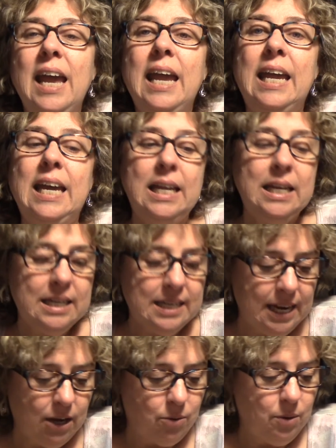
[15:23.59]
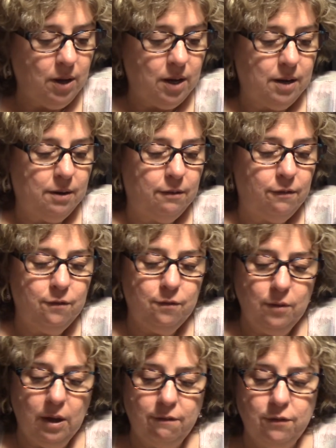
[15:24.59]
And now, a
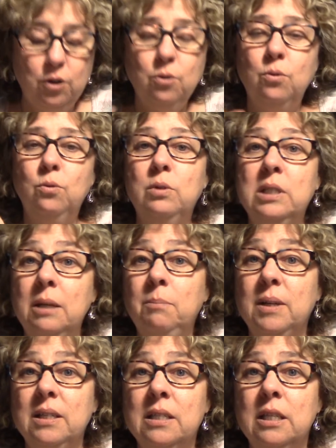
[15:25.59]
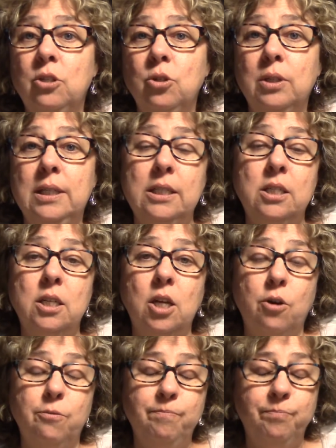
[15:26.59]
few tidbits that you'll need to
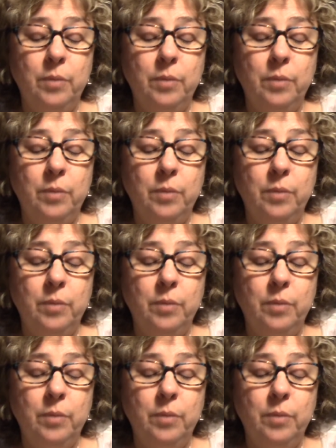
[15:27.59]
know.